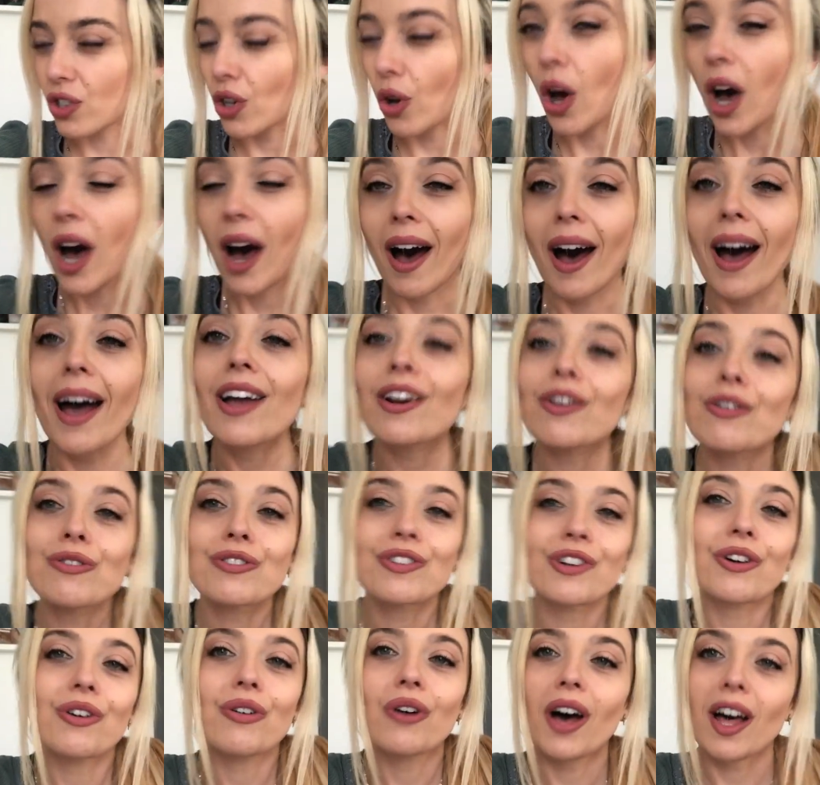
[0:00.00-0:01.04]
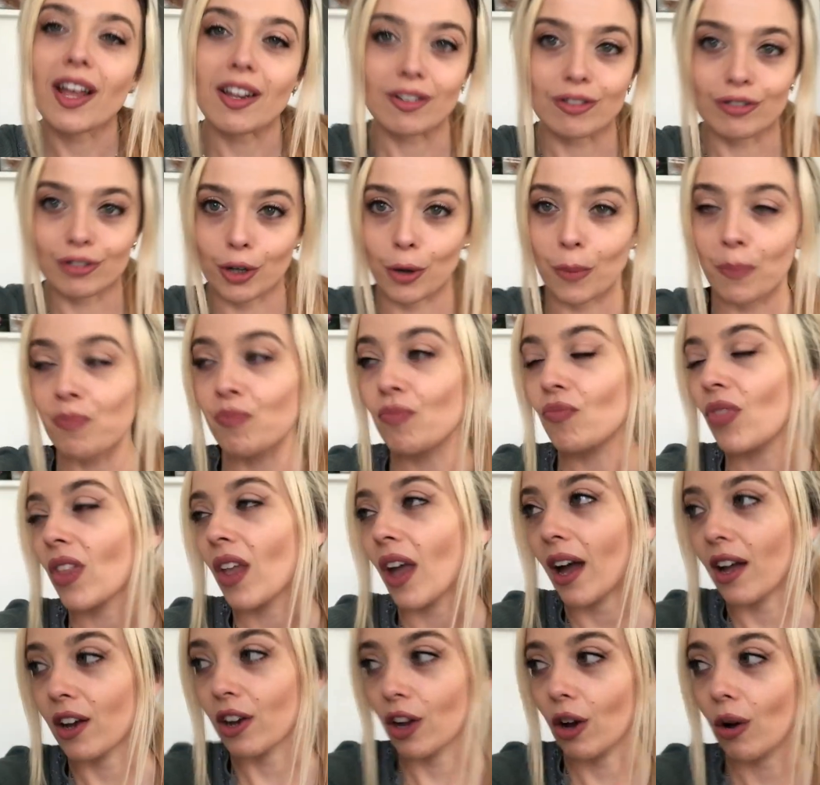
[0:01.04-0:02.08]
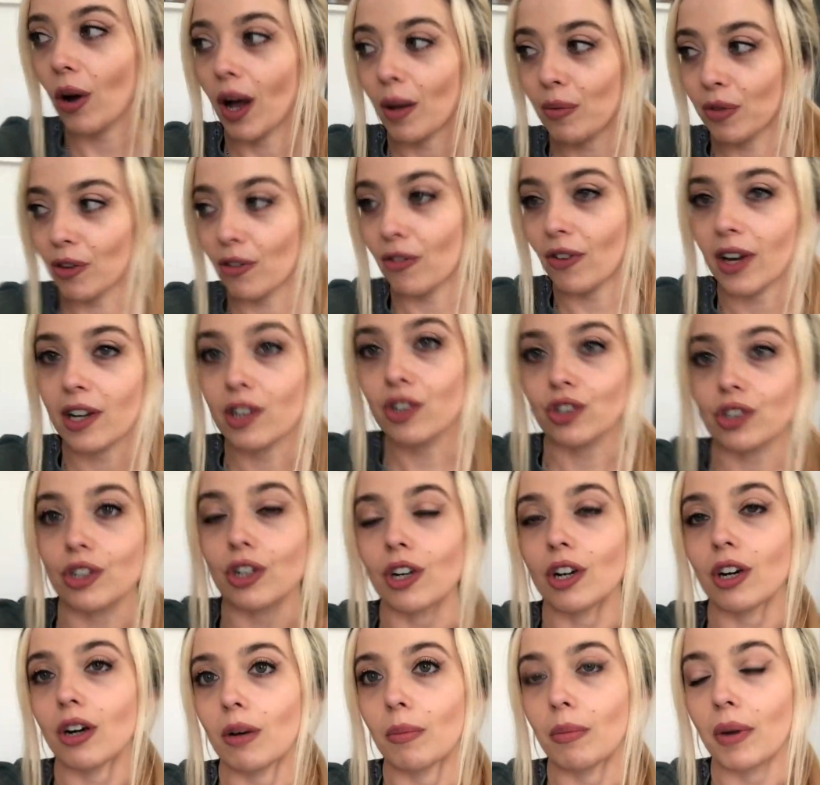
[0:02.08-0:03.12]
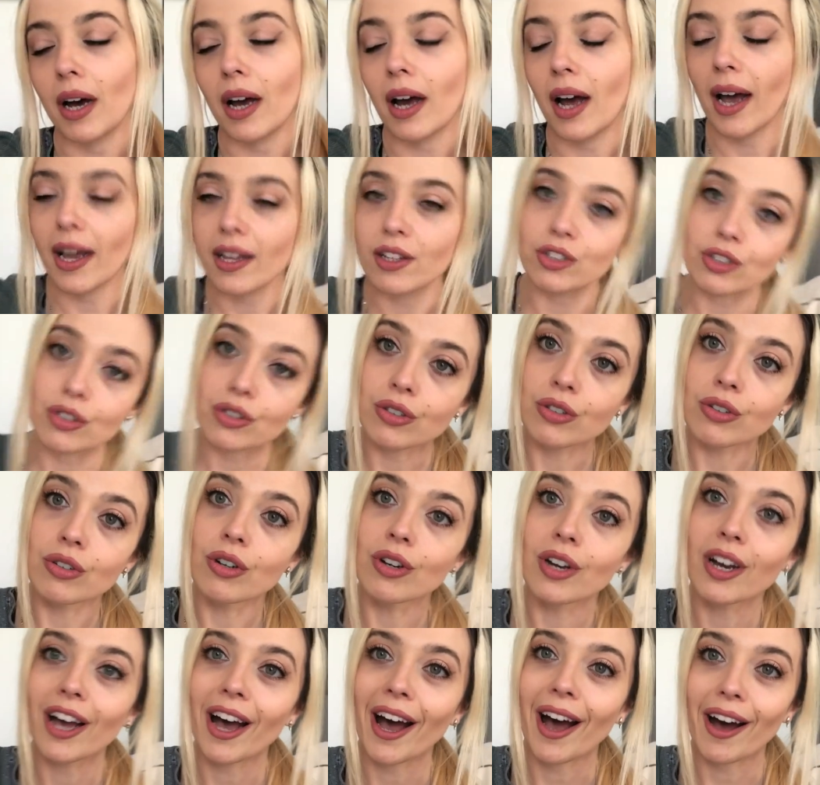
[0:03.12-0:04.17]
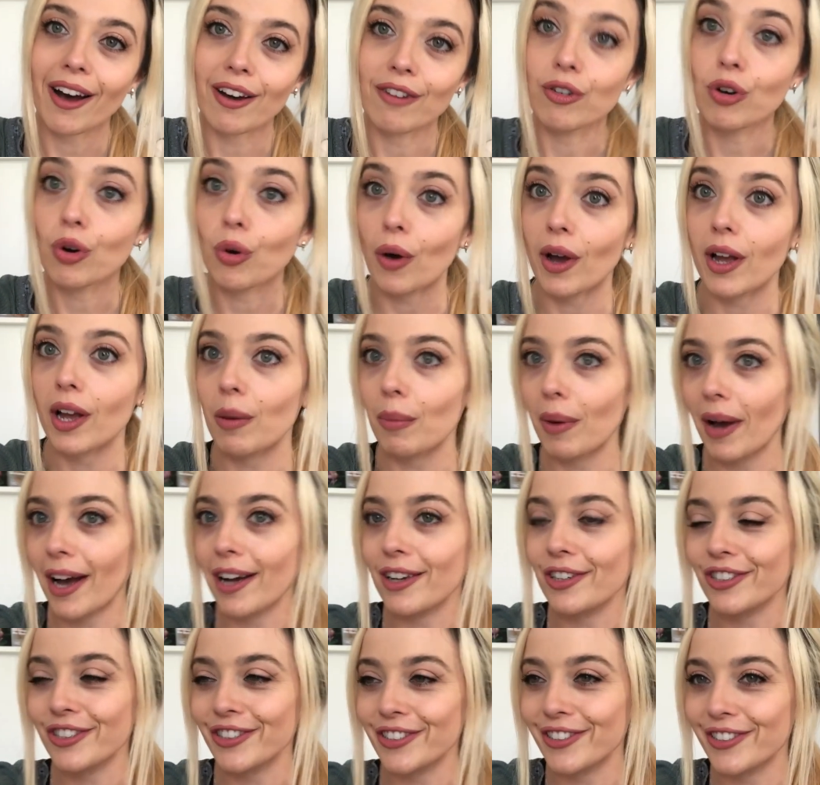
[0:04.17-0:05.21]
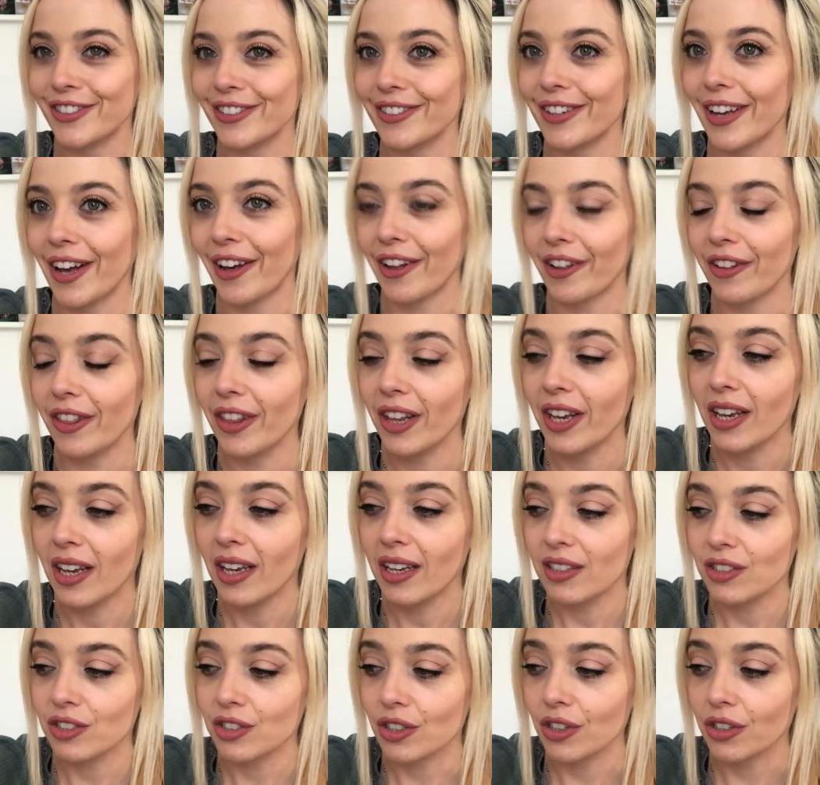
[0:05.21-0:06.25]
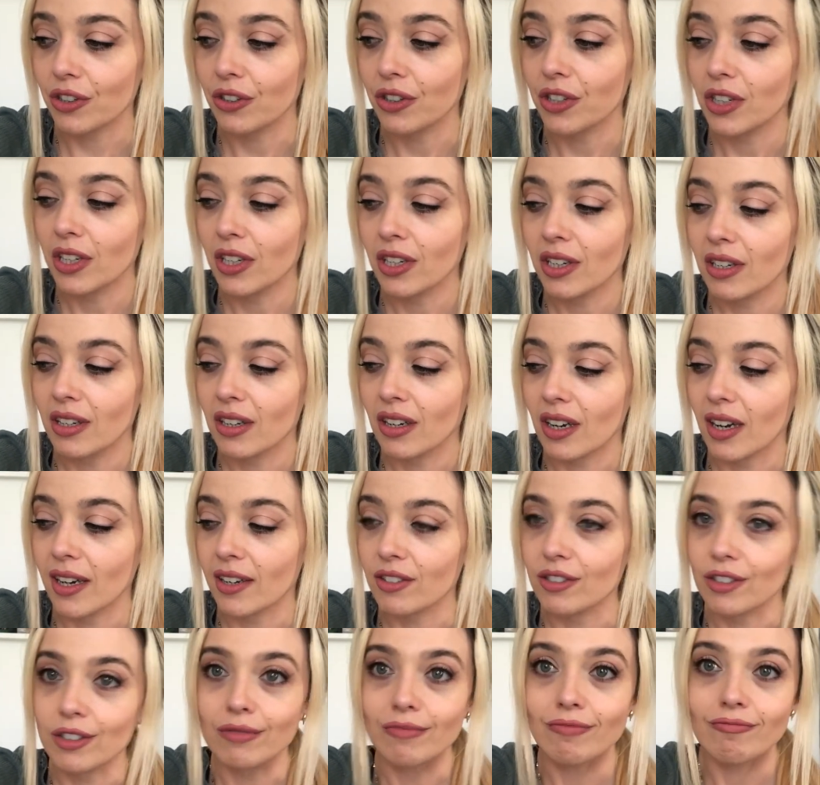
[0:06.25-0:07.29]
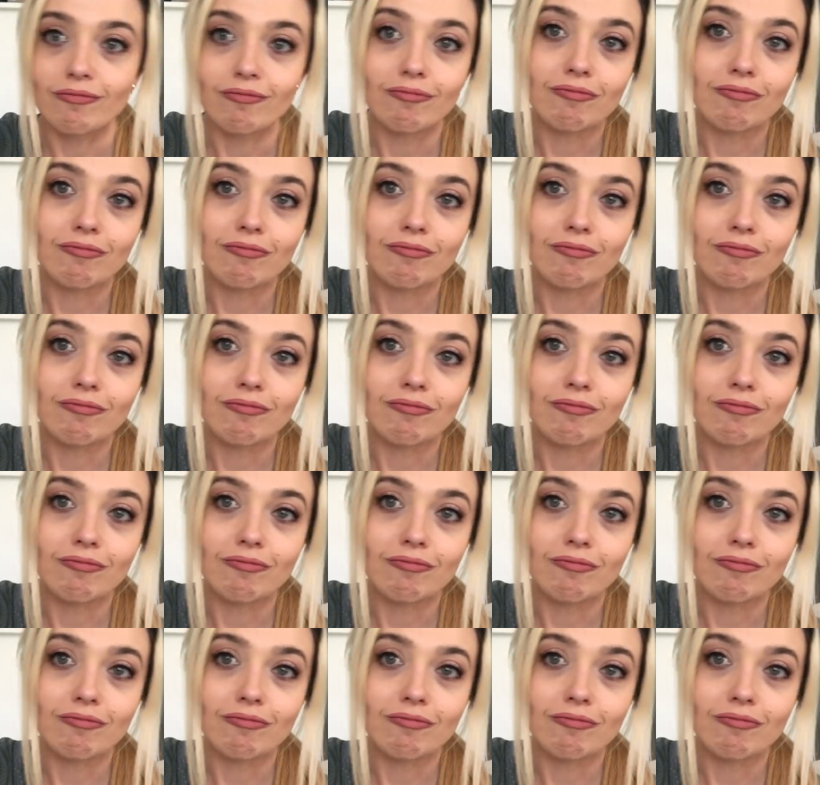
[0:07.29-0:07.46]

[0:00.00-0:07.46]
So I don't know, I don't know. I know I'm the fashion girl, but I do have quite a passion in health. So I don't know.